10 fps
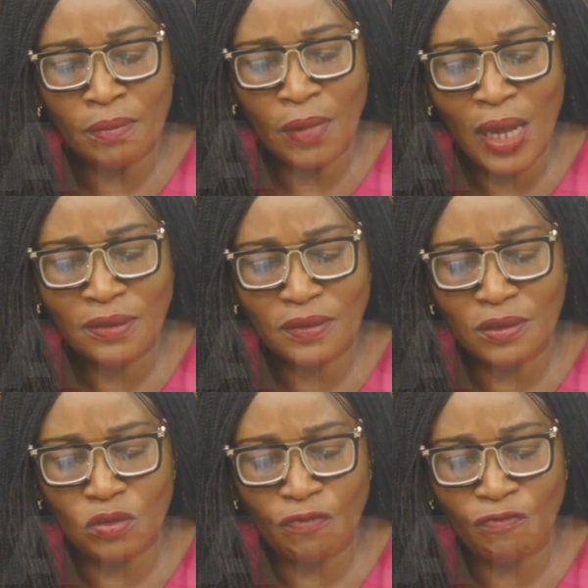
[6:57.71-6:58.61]
asking
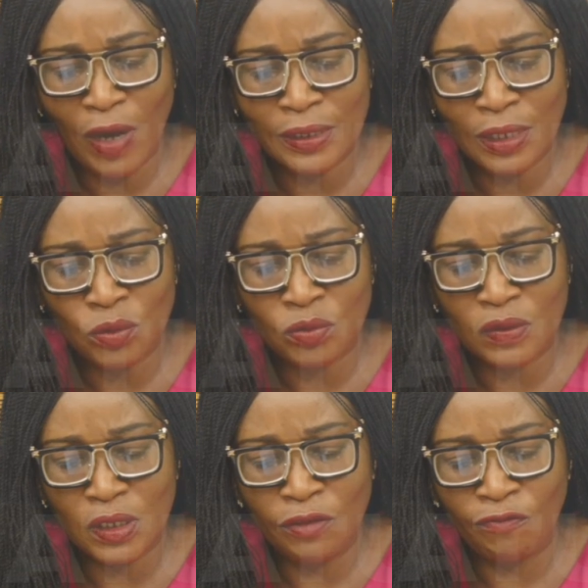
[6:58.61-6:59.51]
to find out
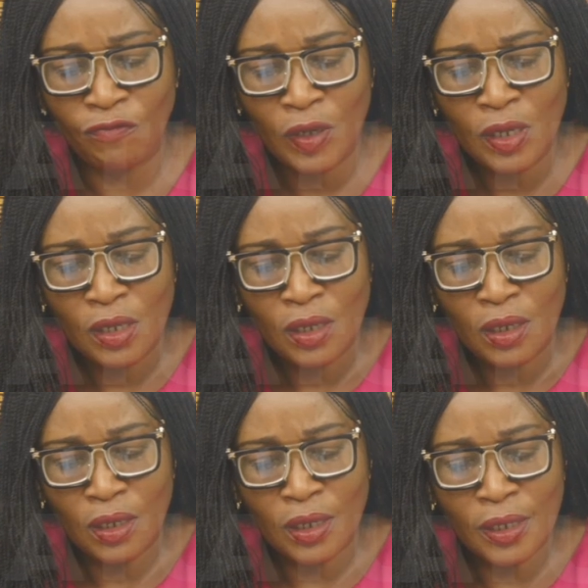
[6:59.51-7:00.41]
if
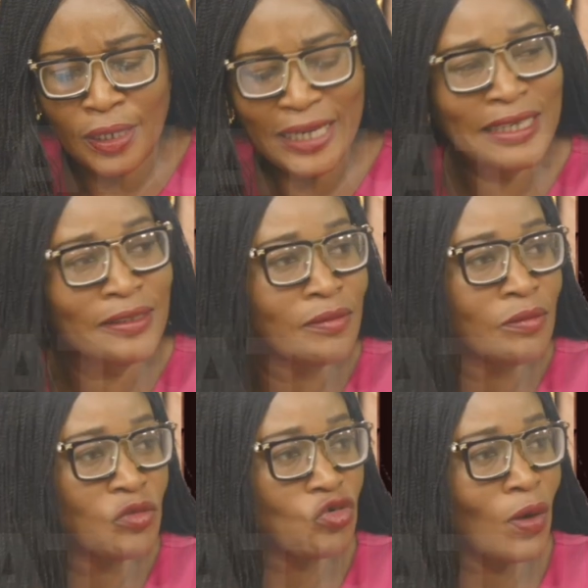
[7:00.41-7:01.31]

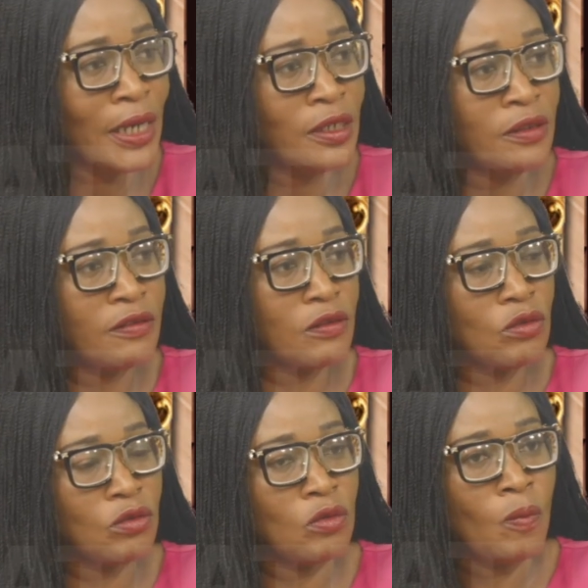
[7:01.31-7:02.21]
in trying
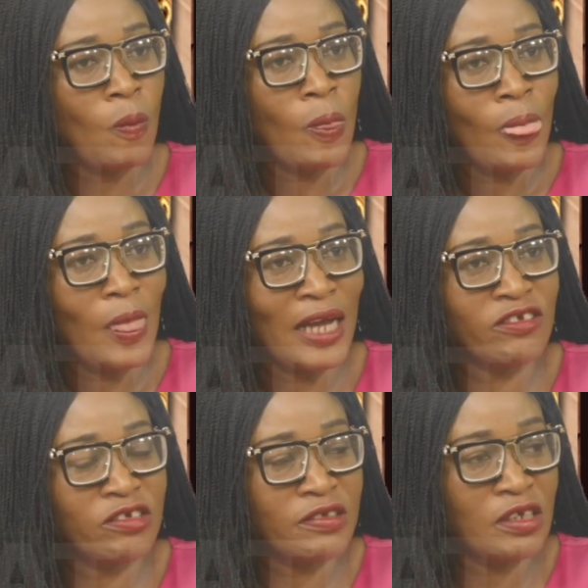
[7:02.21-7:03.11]
to
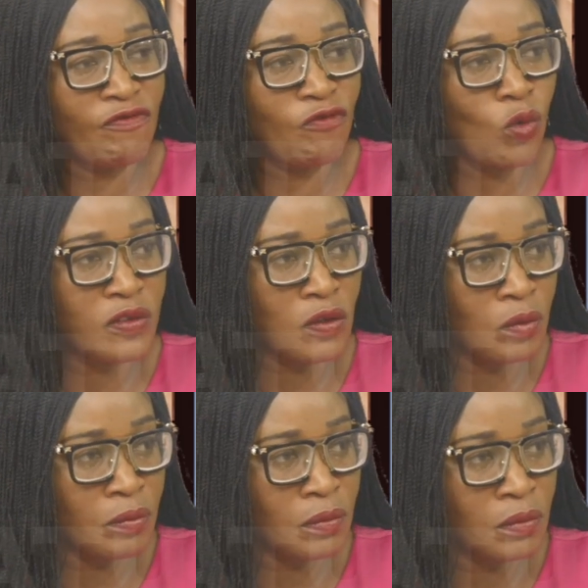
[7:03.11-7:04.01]
agitate for
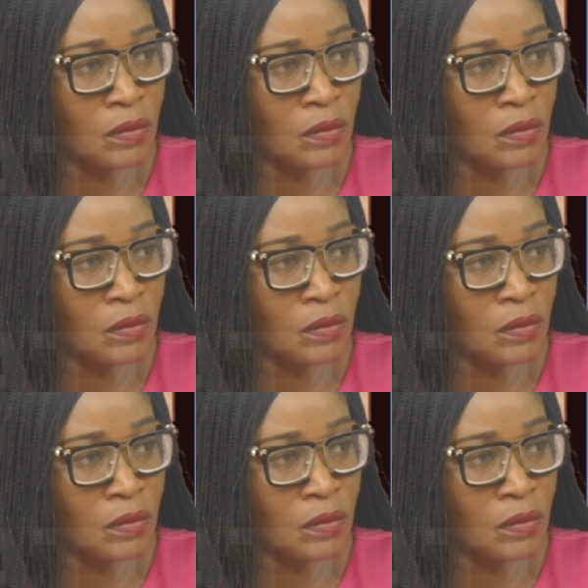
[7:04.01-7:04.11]
some